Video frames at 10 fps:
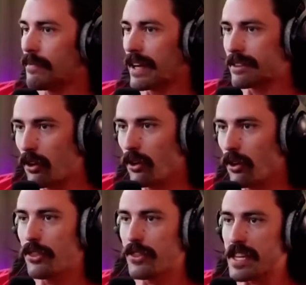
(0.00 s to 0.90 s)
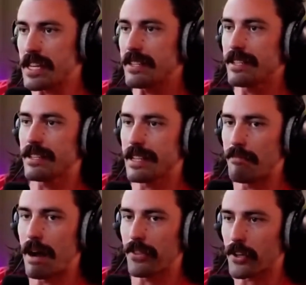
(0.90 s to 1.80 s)
the whole thesis
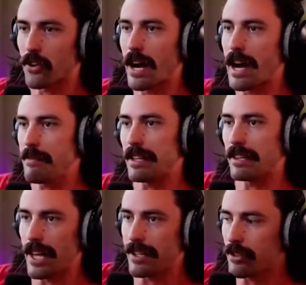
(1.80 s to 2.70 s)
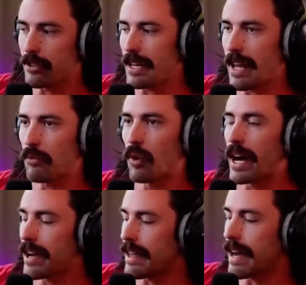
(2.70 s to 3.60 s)
about the crime that led to it and
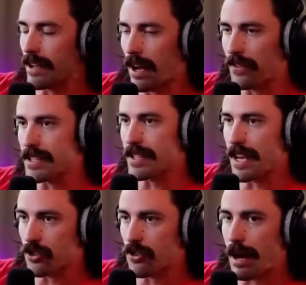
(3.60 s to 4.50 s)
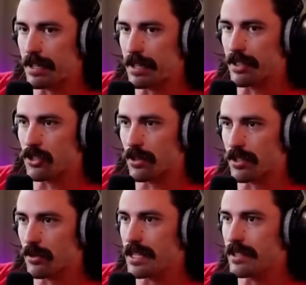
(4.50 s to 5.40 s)
why that got these guys trapped in this short
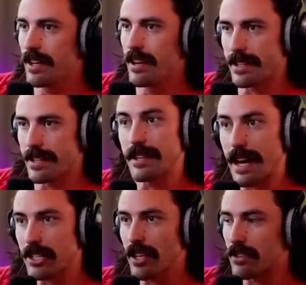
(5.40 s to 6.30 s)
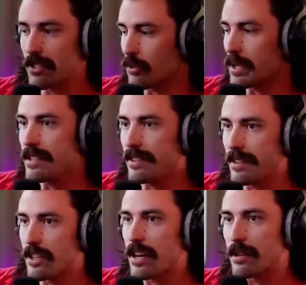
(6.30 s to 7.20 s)
squeeze that didn't actually ever squeeze, and
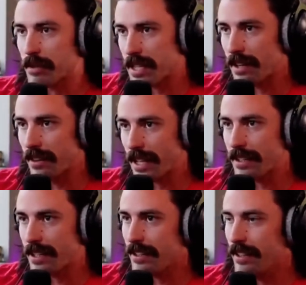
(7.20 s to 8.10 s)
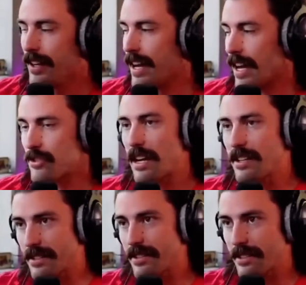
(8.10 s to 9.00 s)
they tried to pretend like it did and tried to
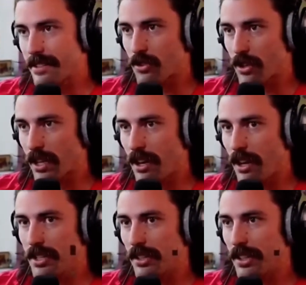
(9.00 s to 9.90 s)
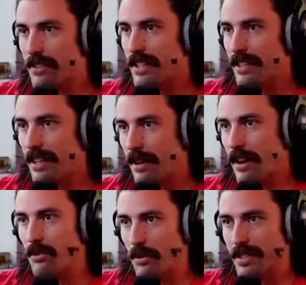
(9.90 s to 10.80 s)
trick us all into leaving, and then
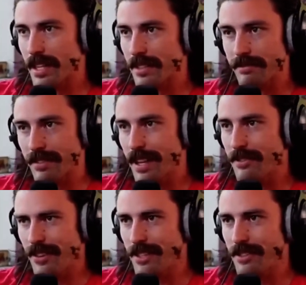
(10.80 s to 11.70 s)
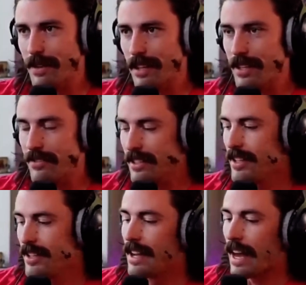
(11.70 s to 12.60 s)
everyone was like, nah, fuck you, I'm not leaving.
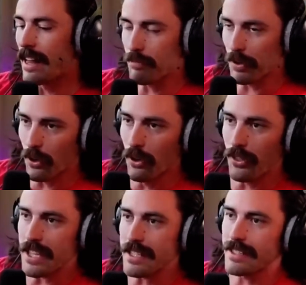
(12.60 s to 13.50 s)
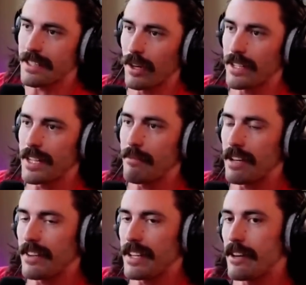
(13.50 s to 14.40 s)
I like put the whole thesis into one 10-minute
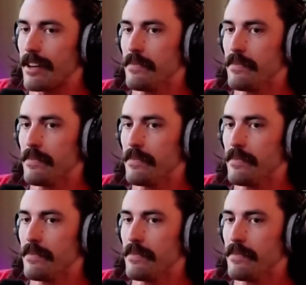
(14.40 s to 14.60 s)
video.